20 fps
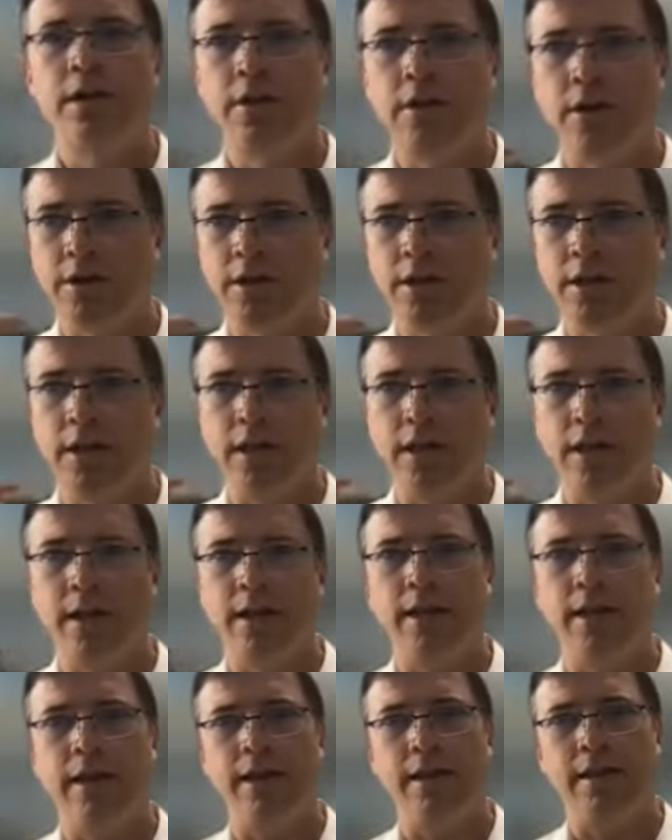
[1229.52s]
not uh,
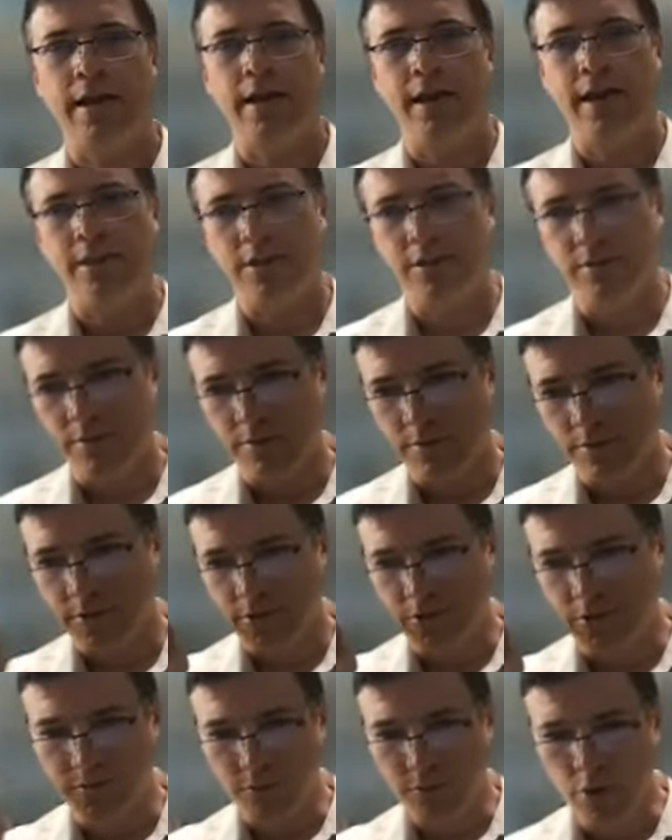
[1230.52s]
that he that he has to
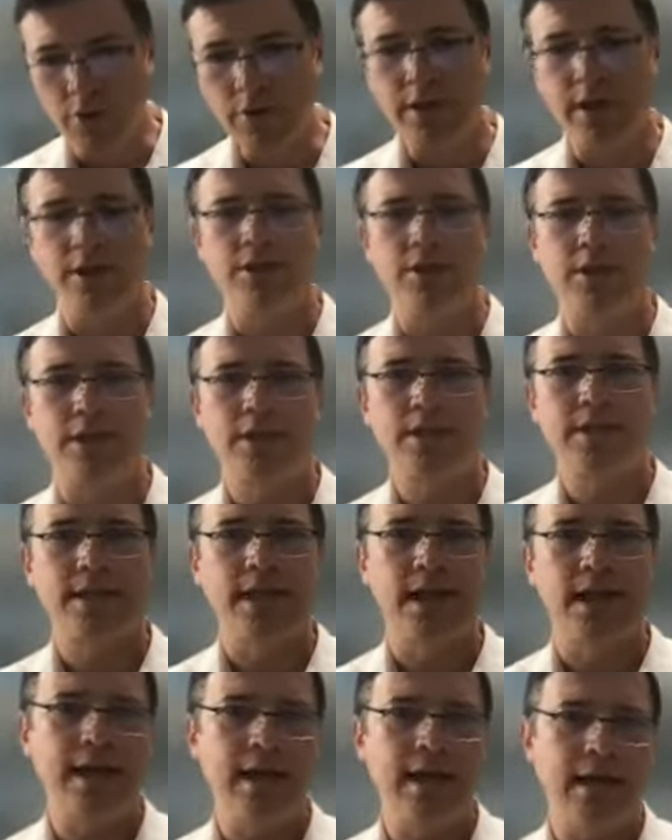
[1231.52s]
do more than just
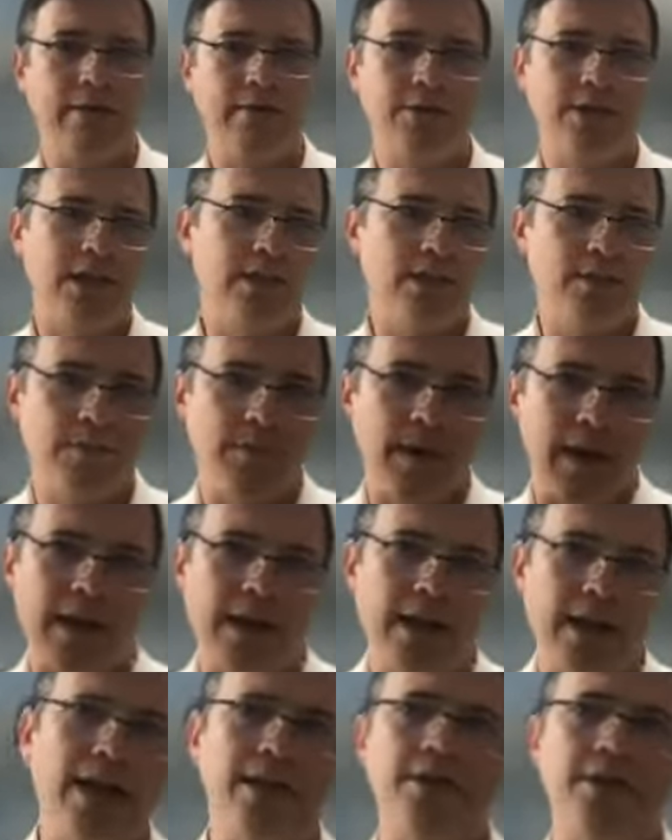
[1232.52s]
sign language. He has to make
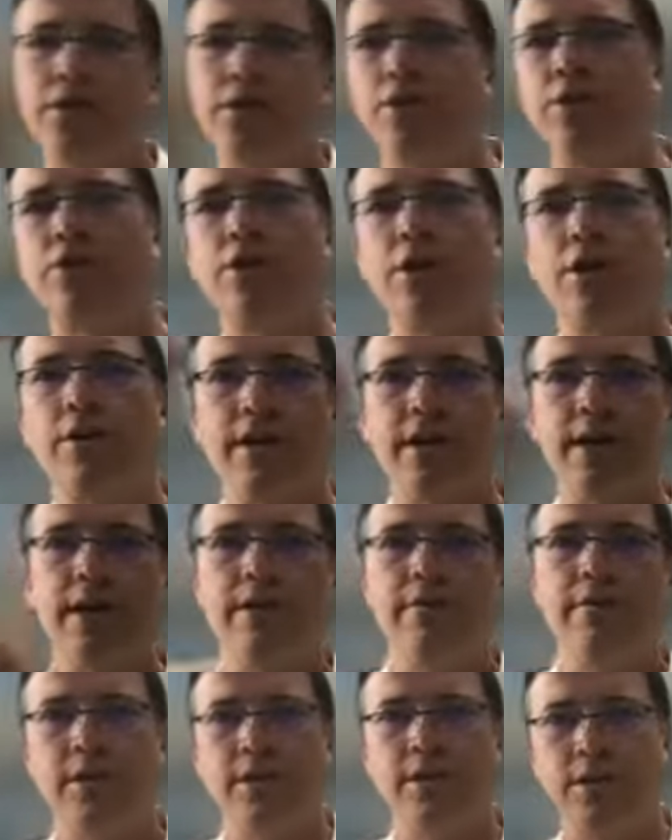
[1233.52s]
an action to show that
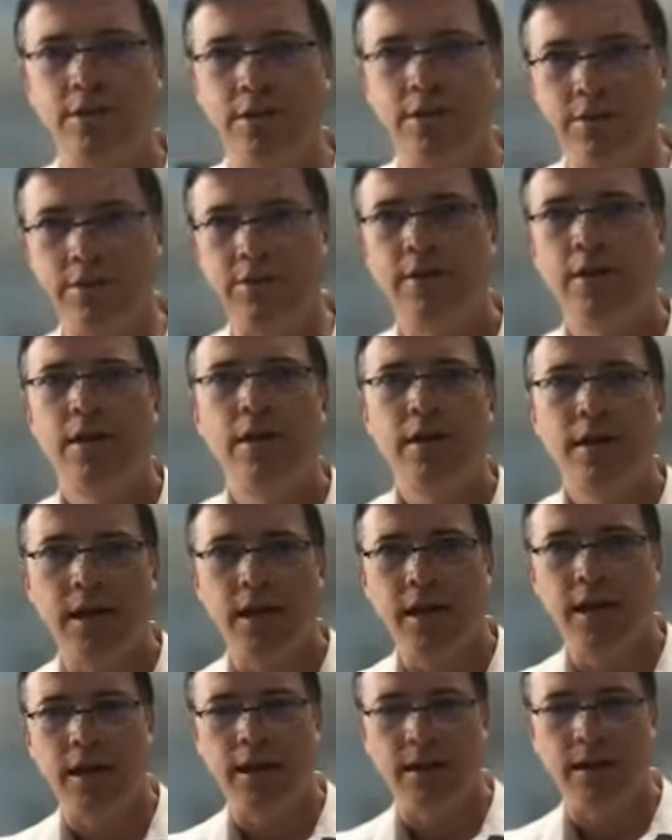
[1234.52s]
he wants to
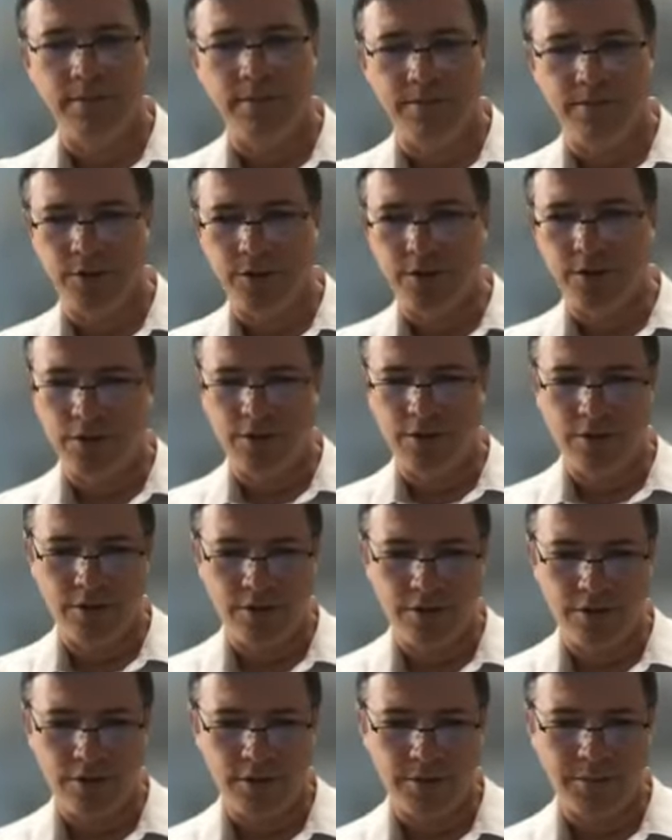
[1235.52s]
um,
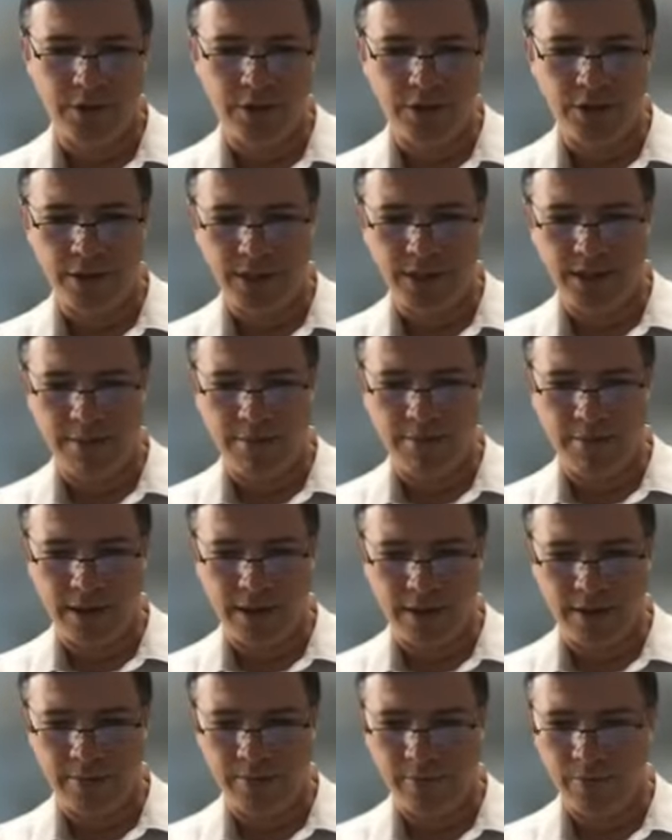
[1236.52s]
to to purchase
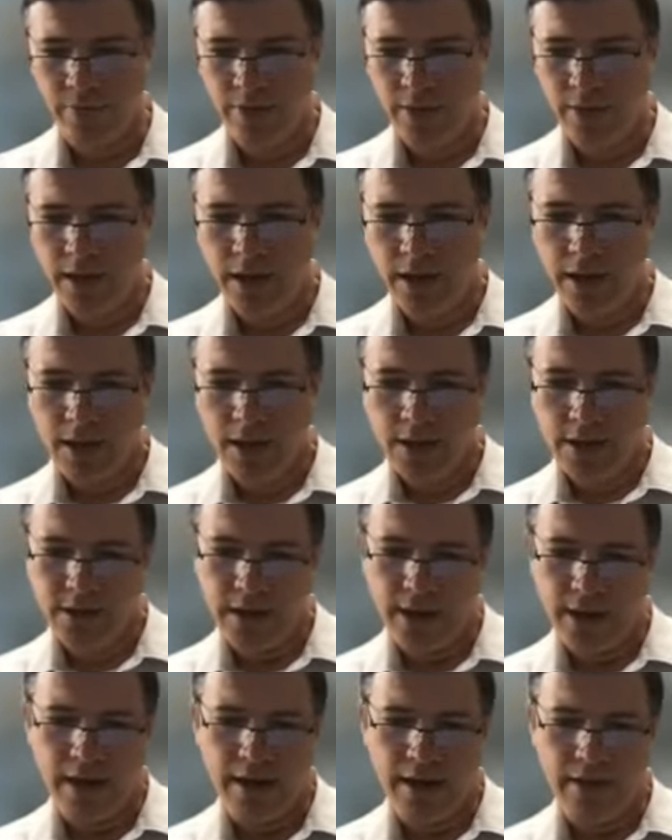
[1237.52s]
something. So
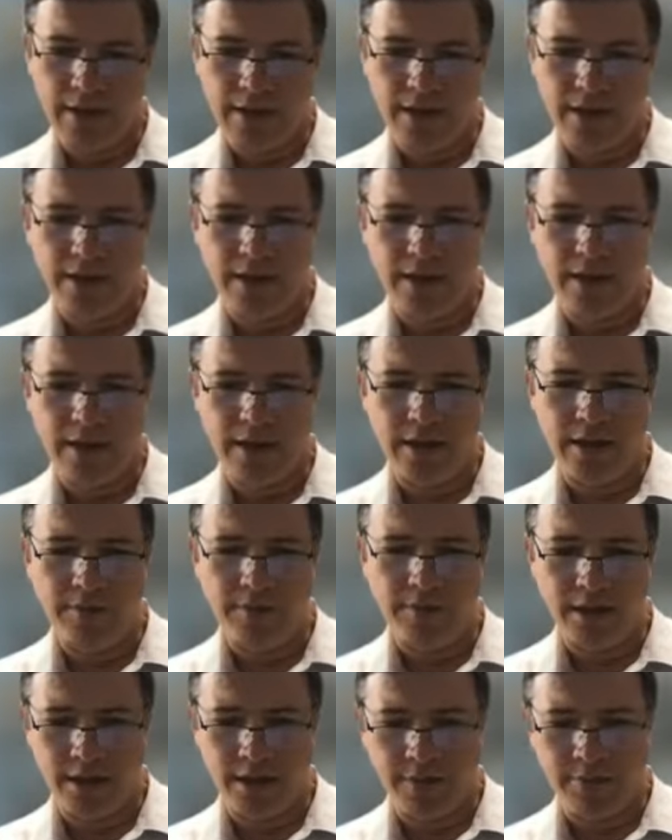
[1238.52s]
then, so there it
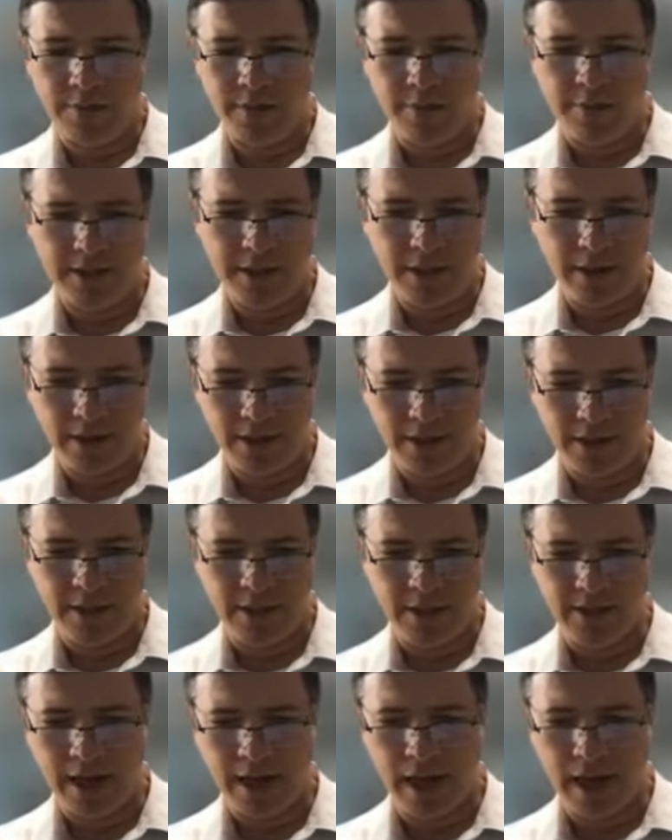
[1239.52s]
comes out that Ben Basser is,
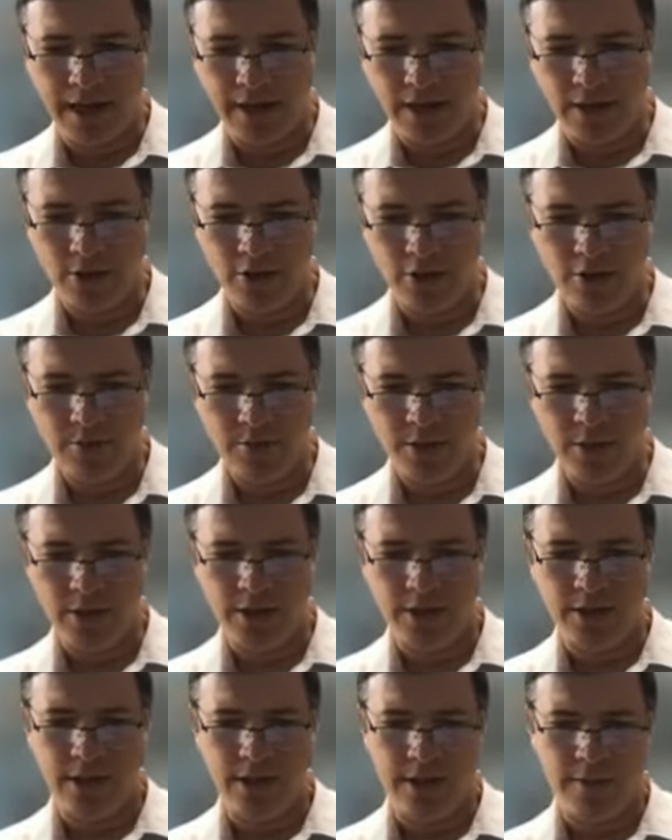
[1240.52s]
is adding a khumrah
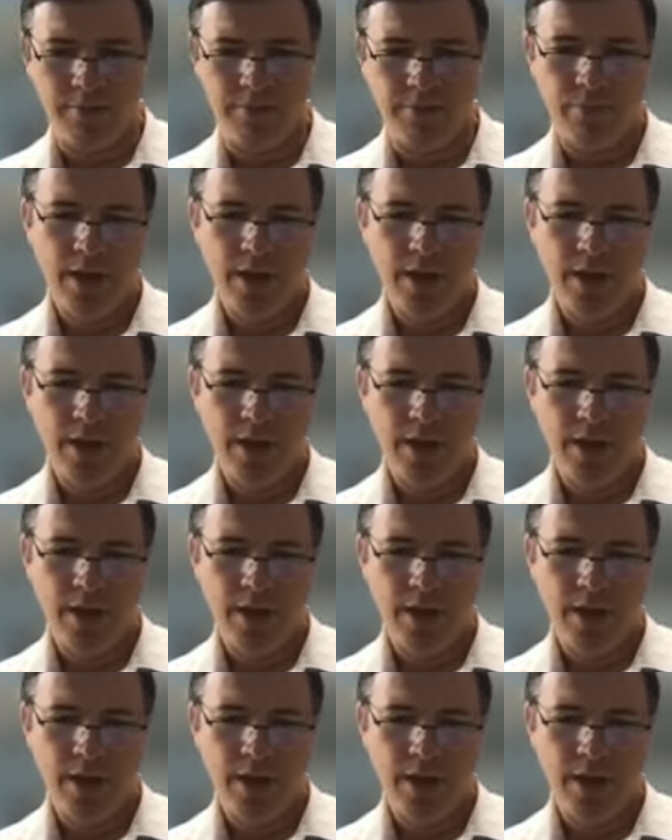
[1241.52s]
onto him.